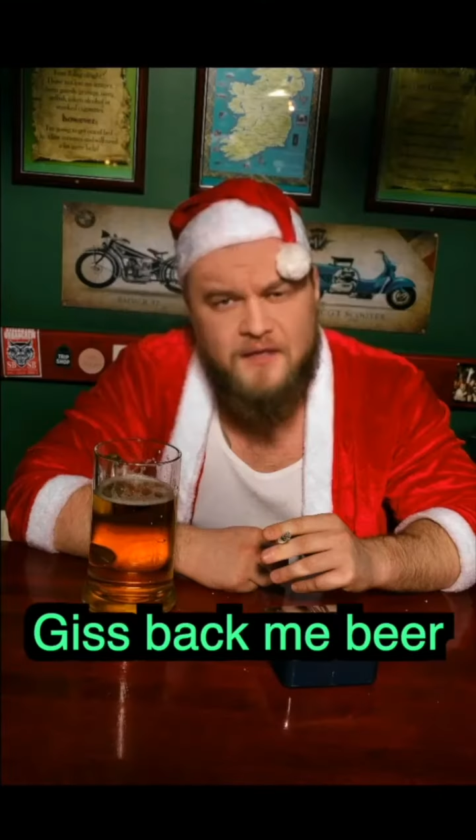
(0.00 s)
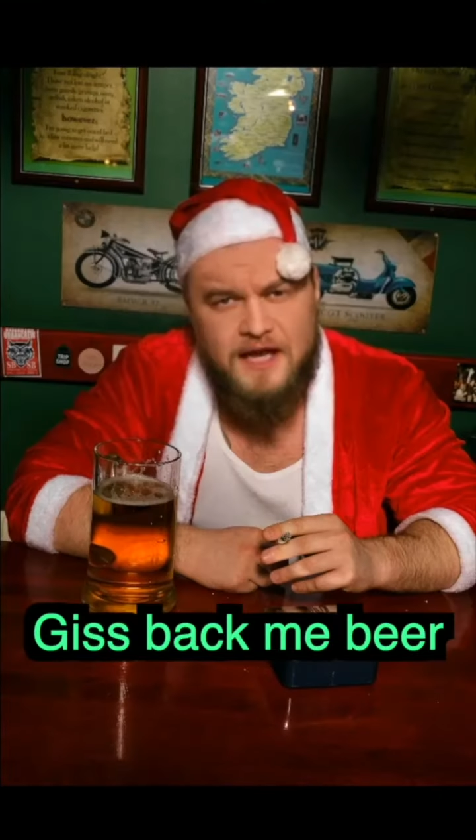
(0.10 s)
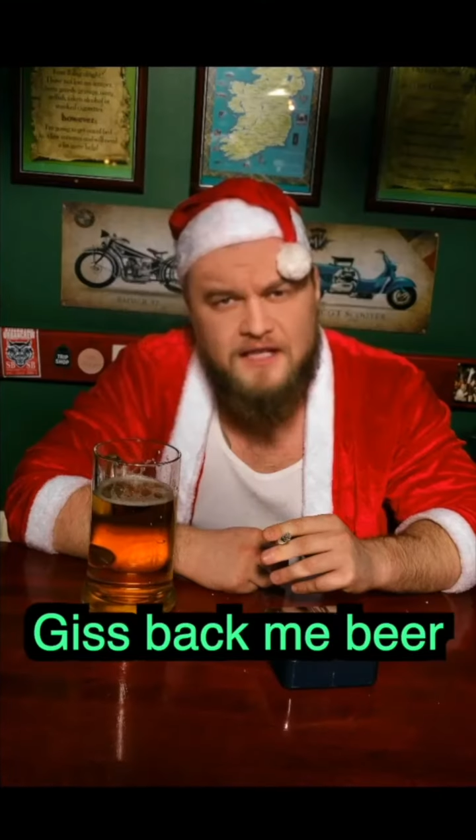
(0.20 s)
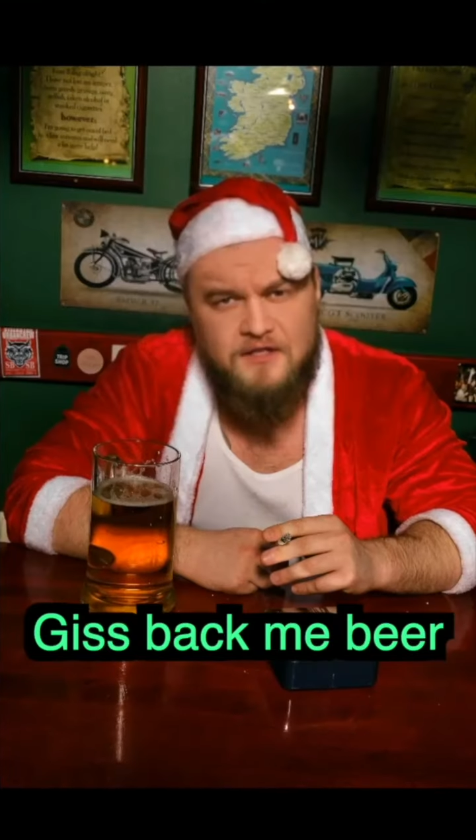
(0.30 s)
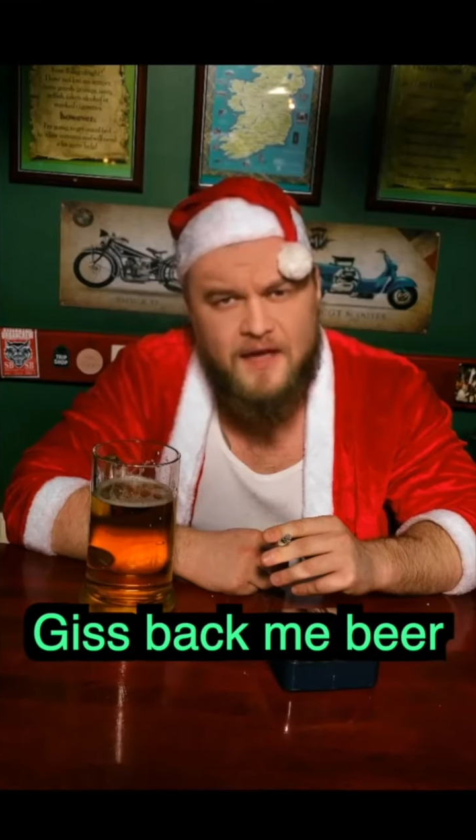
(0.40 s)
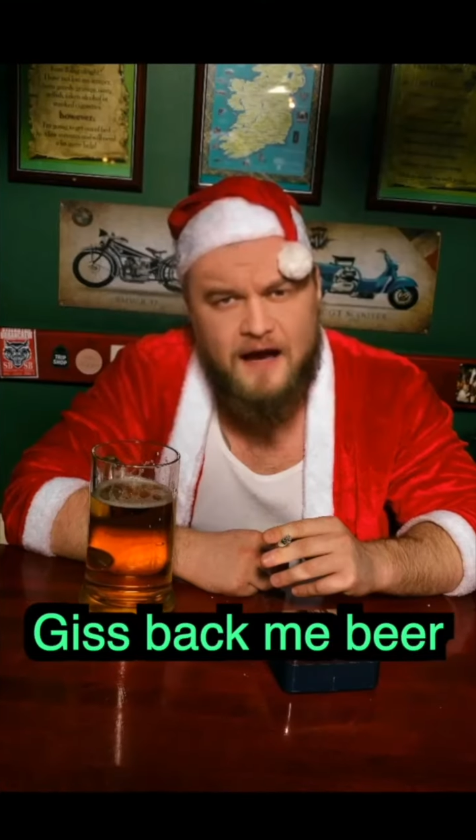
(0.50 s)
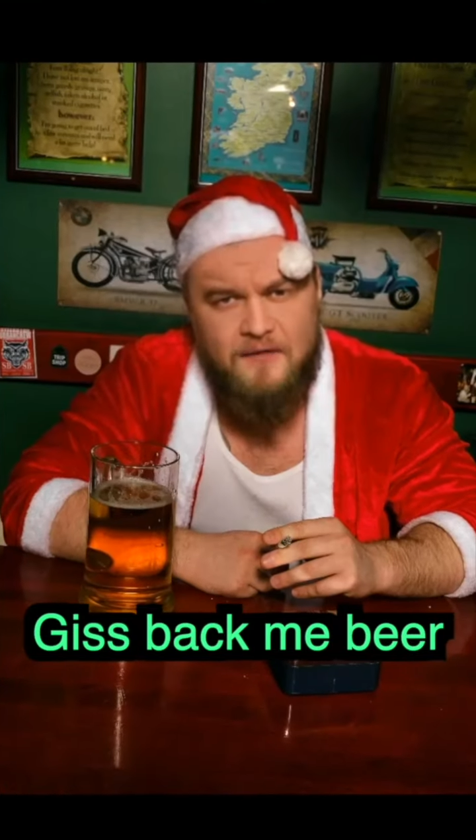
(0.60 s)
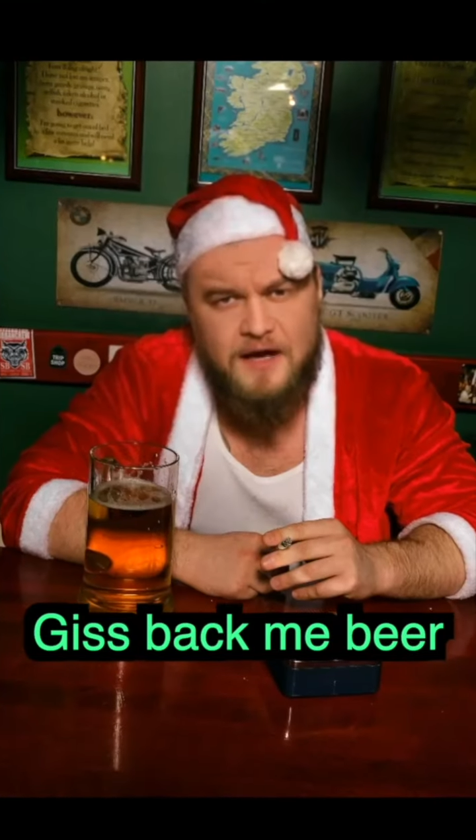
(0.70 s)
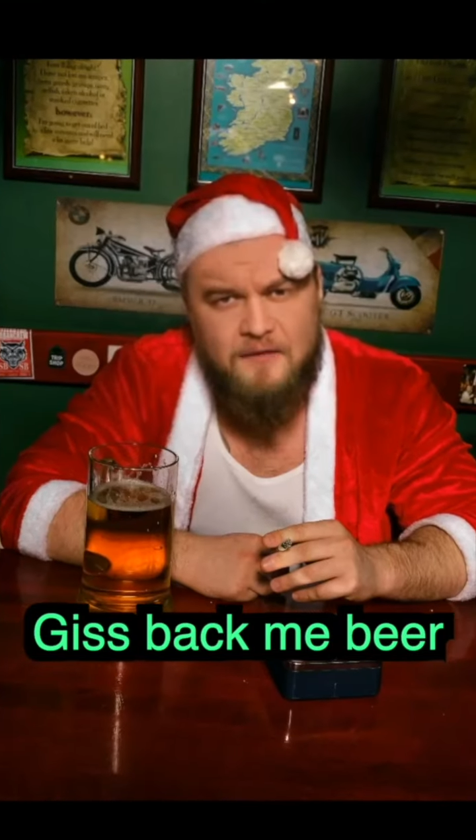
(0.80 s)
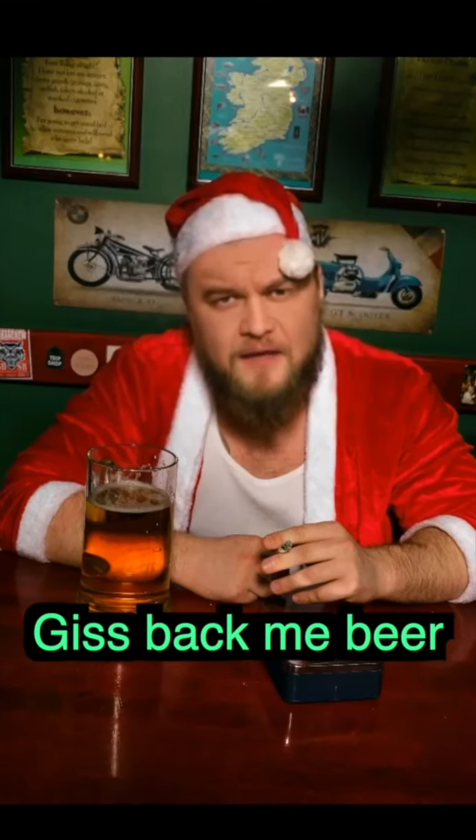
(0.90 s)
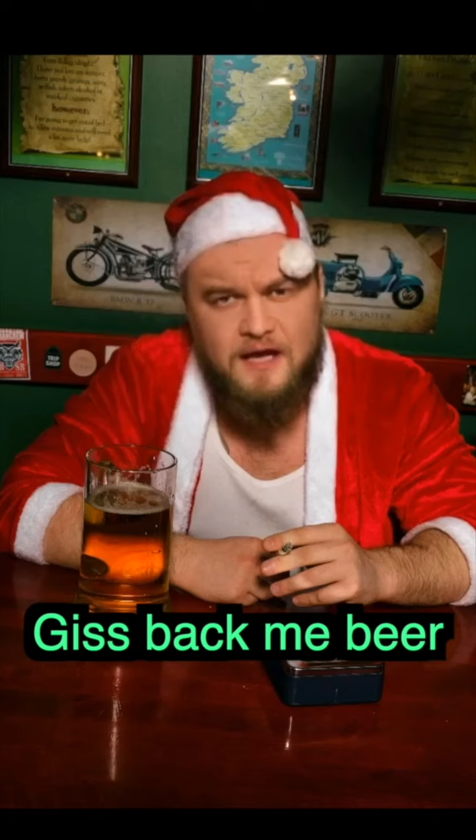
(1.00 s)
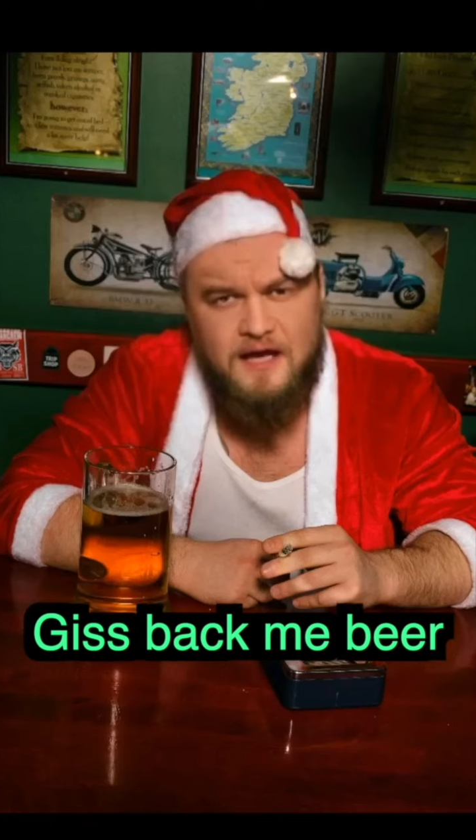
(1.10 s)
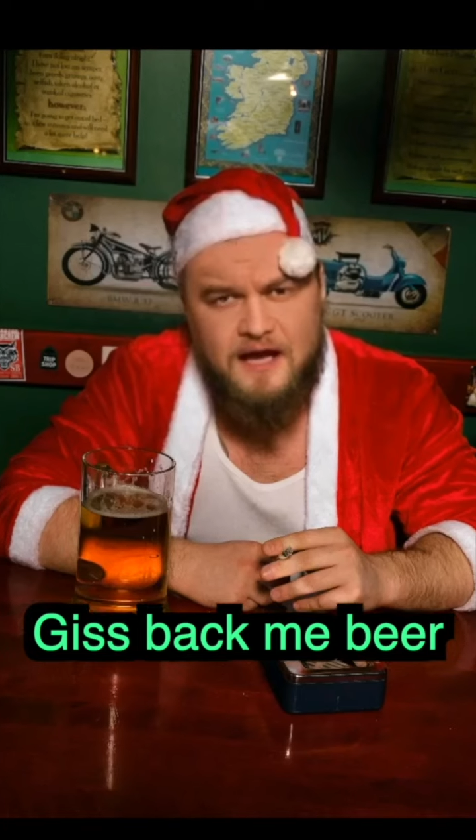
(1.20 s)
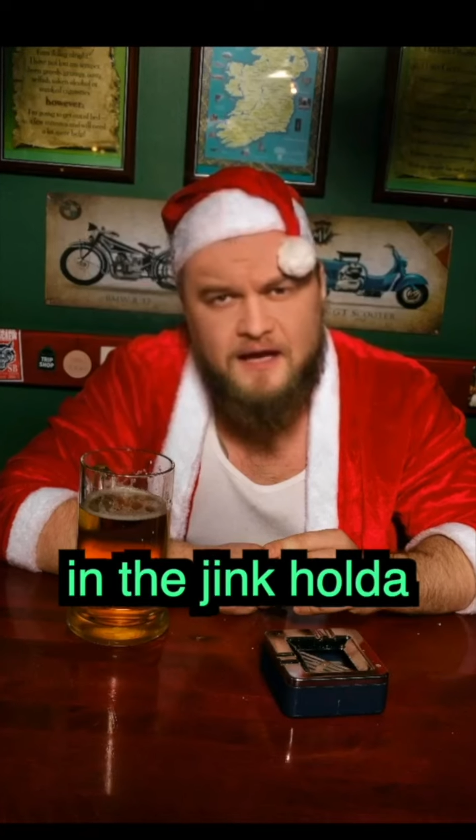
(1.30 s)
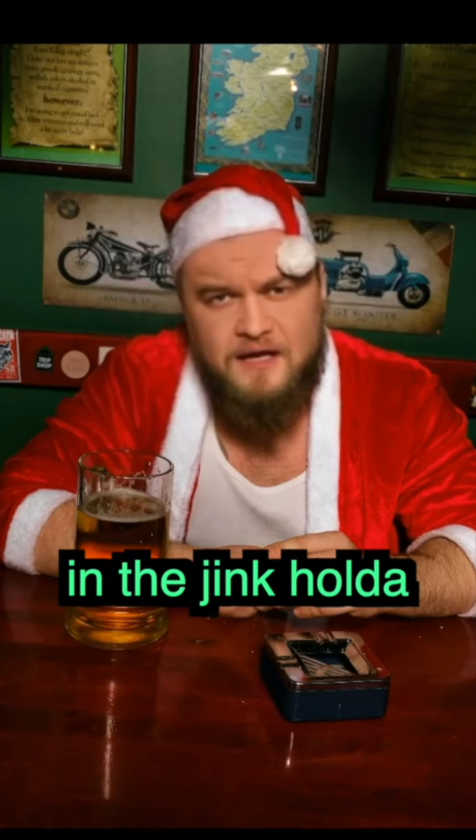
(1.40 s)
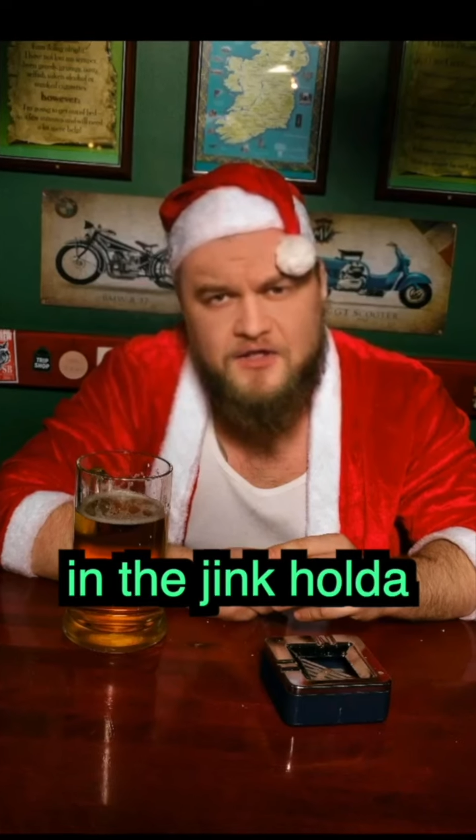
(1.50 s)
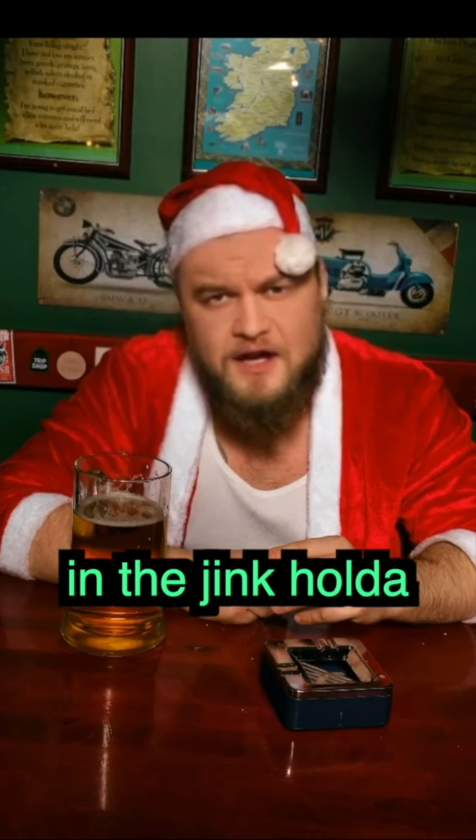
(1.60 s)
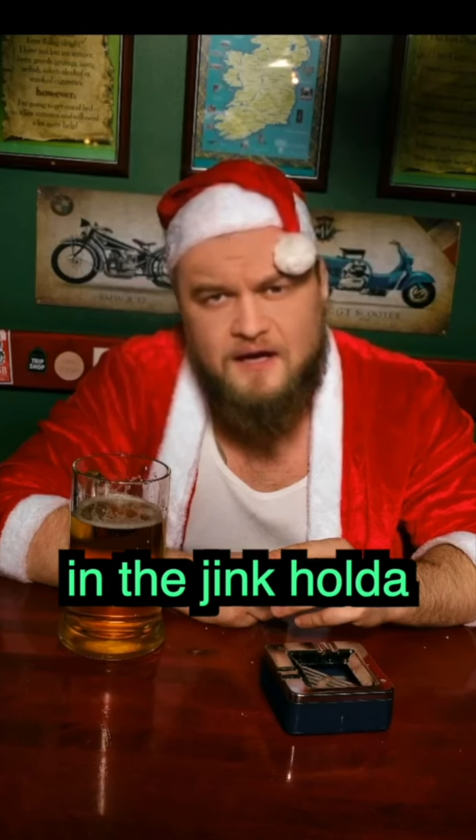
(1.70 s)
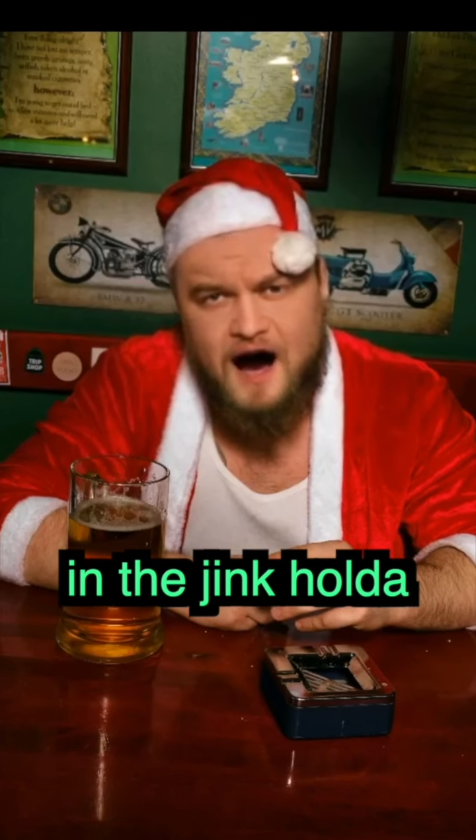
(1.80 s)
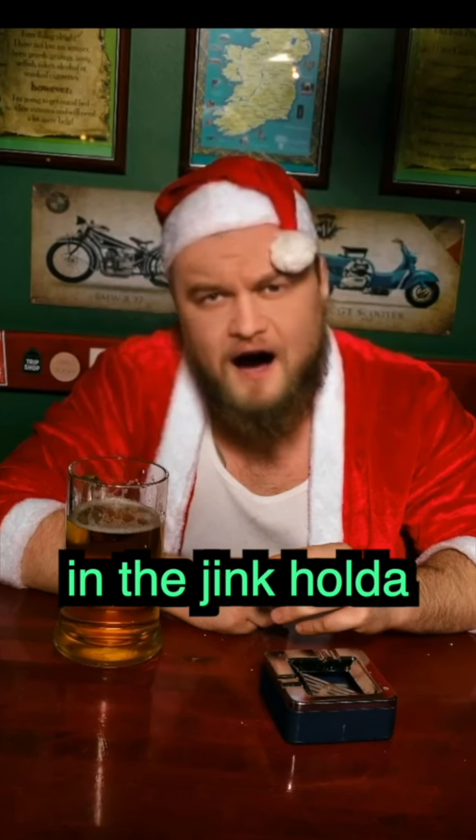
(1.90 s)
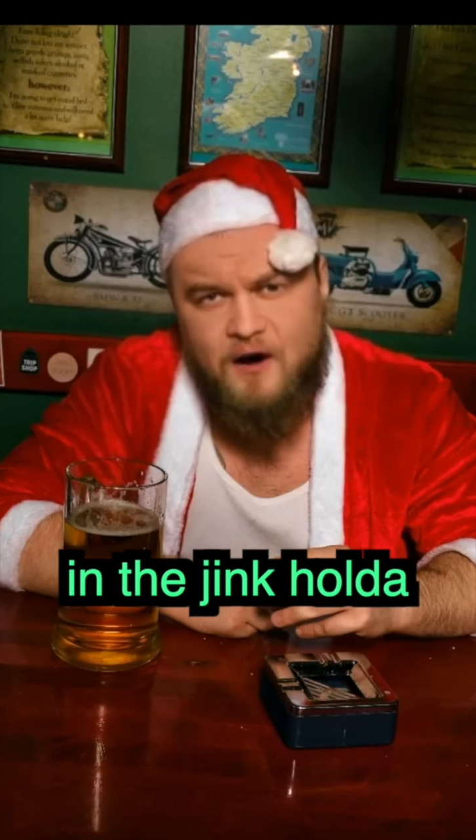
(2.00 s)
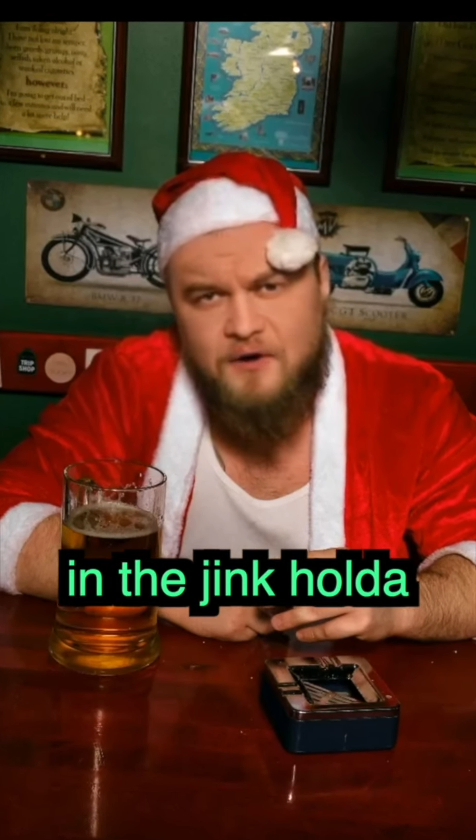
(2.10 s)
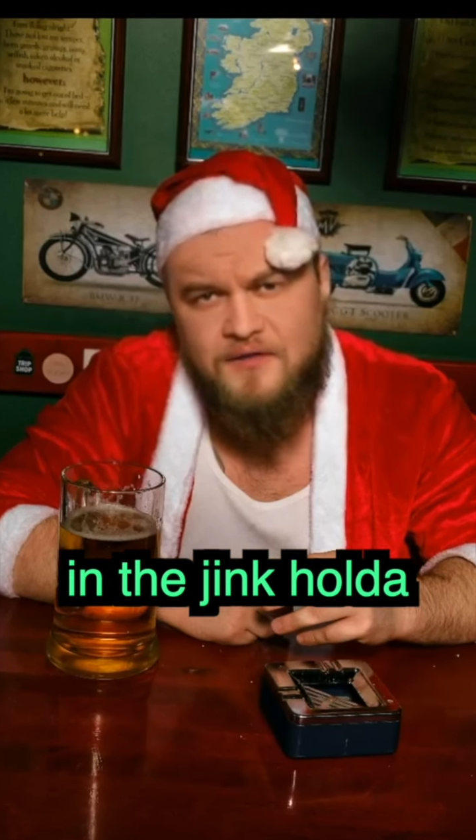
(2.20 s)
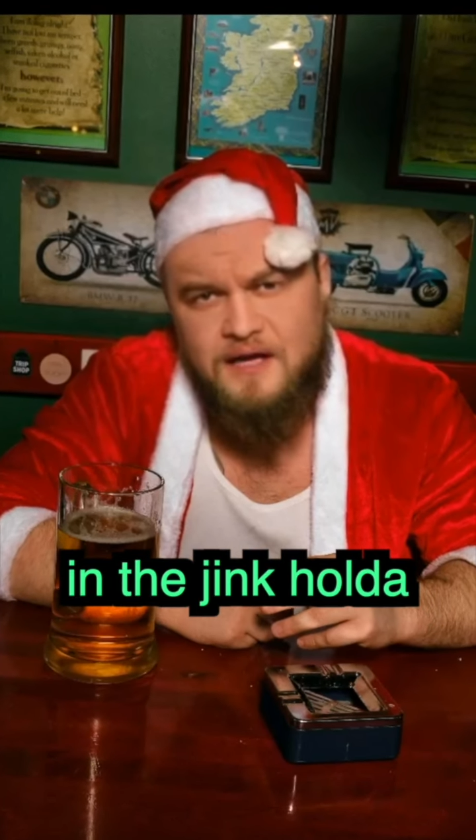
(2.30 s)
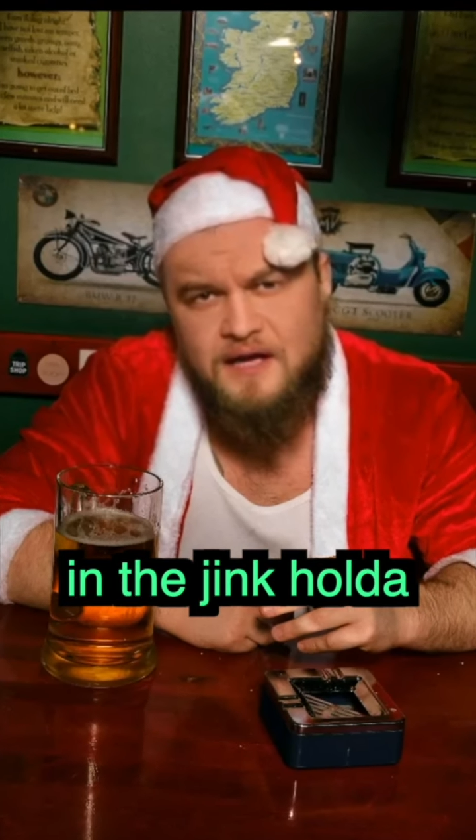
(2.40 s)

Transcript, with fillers: give back me beer in the drink hole